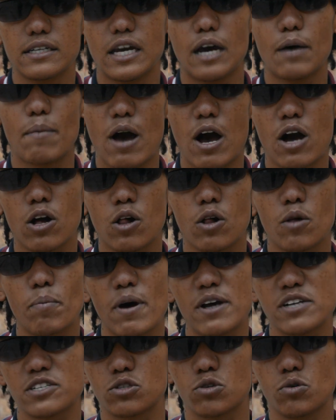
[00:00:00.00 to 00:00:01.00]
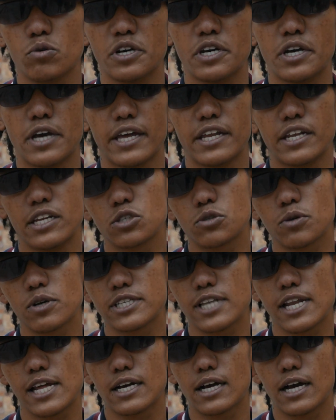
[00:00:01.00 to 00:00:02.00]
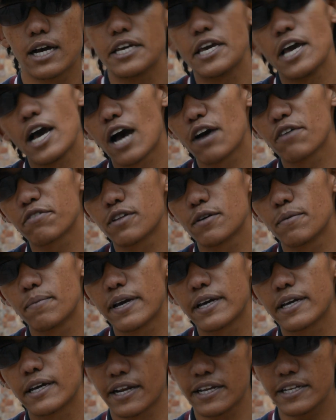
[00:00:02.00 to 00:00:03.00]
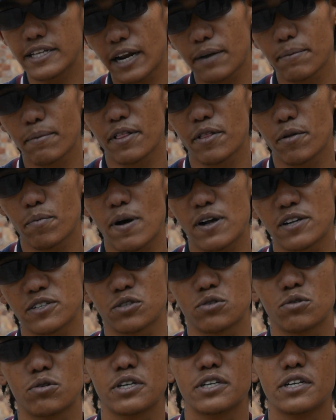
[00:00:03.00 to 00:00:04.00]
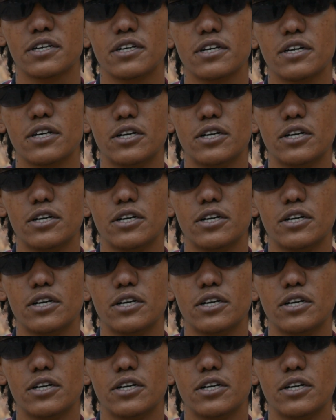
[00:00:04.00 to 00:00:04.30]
Yeah, my uncle passed away, and this was like a year after my great-grandmother passed away.